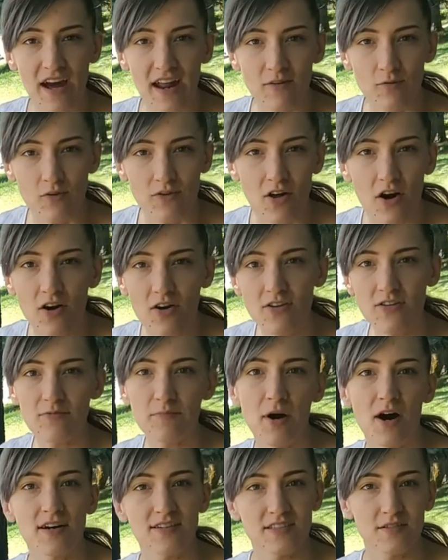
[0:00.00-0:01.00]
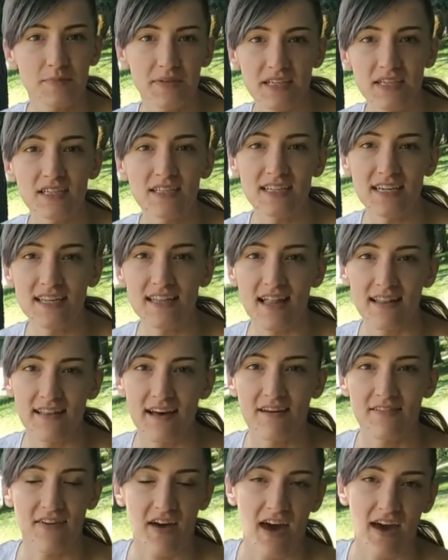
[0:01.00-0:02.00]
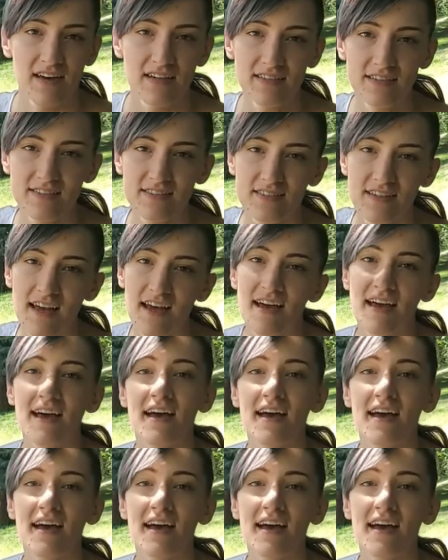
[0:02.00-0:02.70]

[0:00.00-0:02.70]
and with all the possibility that life has